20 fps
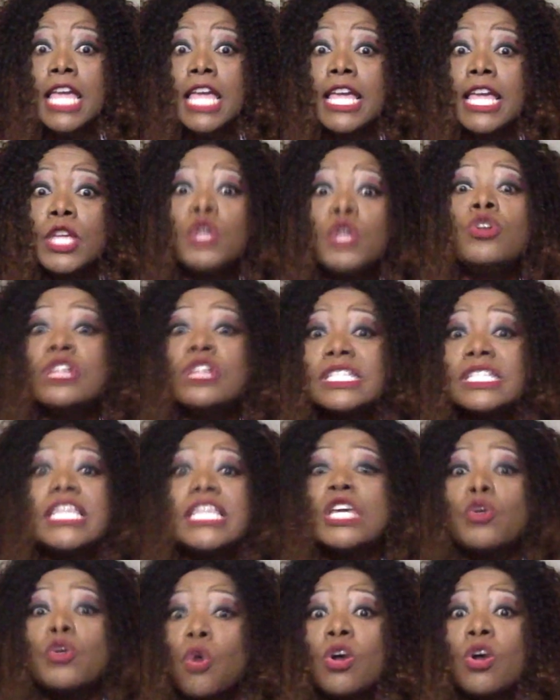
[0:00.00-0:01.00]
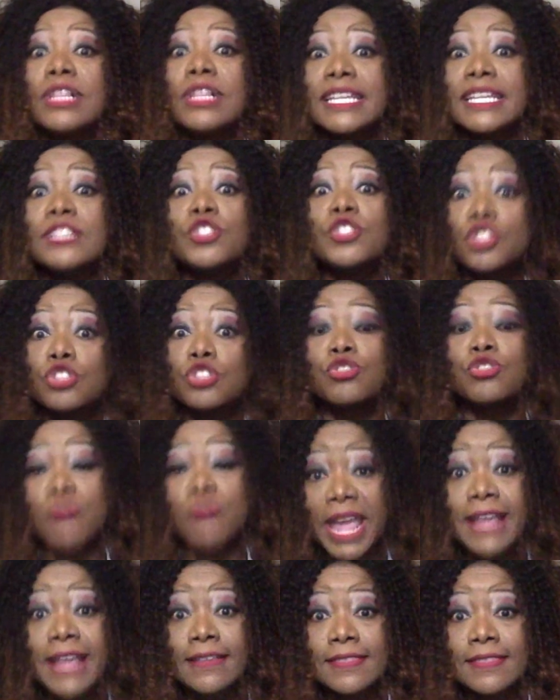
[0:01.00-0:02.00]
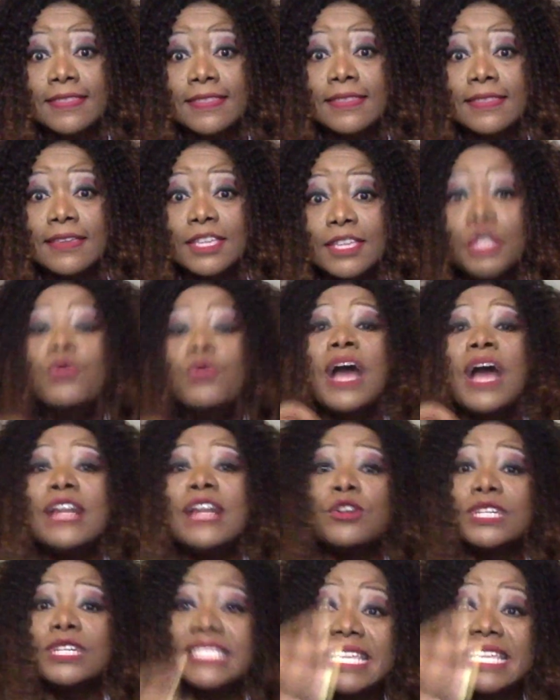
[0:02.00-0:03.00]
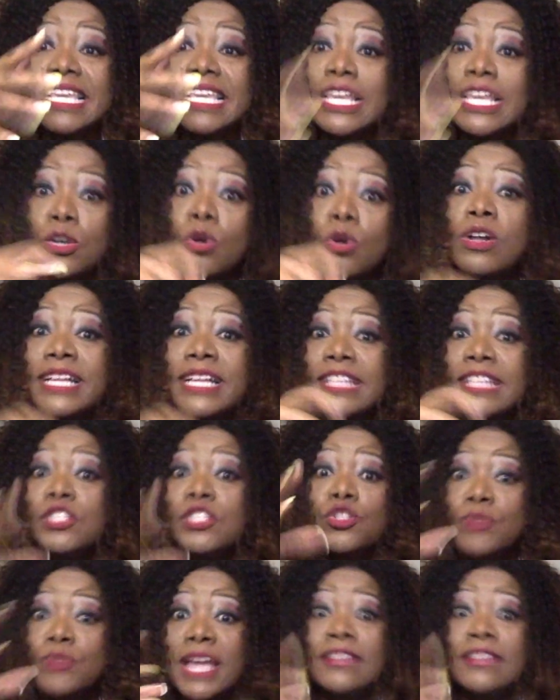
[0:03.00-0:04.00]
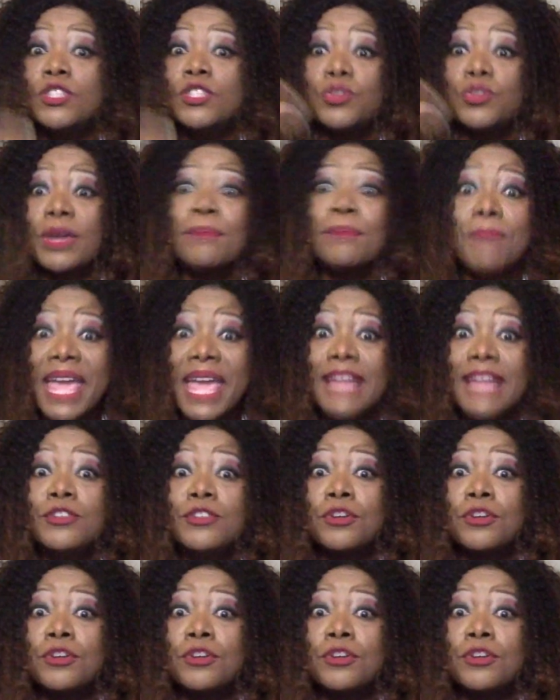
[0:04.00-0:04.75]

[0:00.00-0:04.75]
you're not equal in strength. You are not equal in strength to a man,